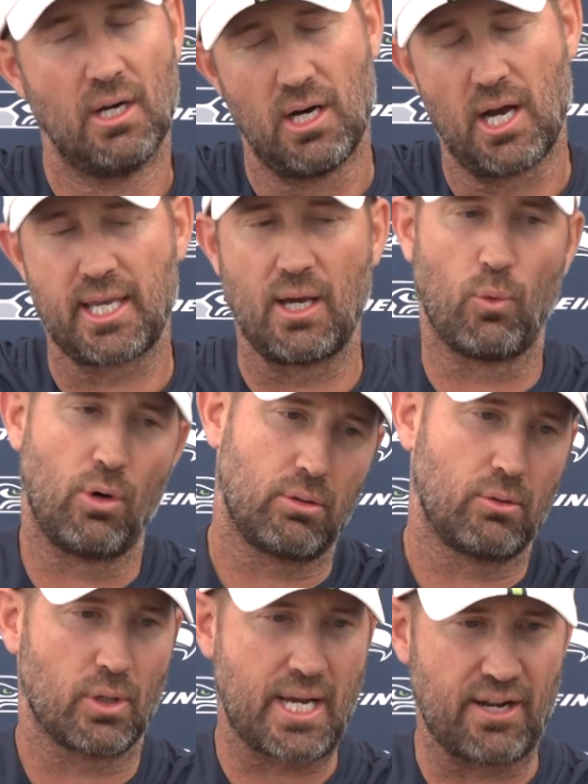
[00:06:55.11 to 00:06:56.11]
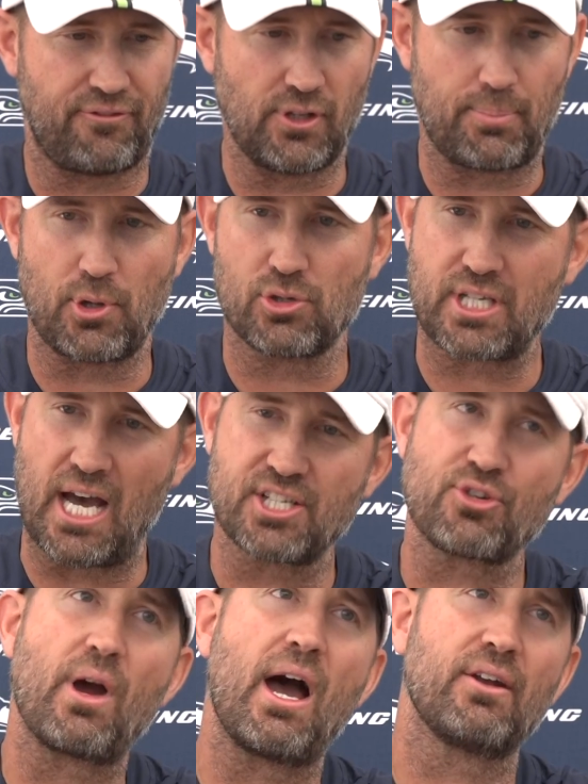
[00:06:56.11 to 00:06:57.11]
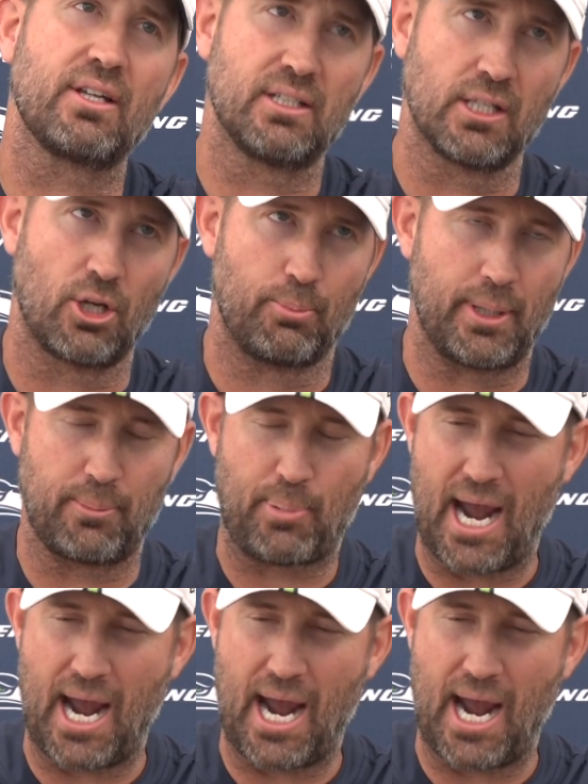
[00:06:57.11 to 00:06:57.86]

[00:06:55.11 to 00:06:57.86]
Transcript: Again, we'll kind of flip those guys around a little bit.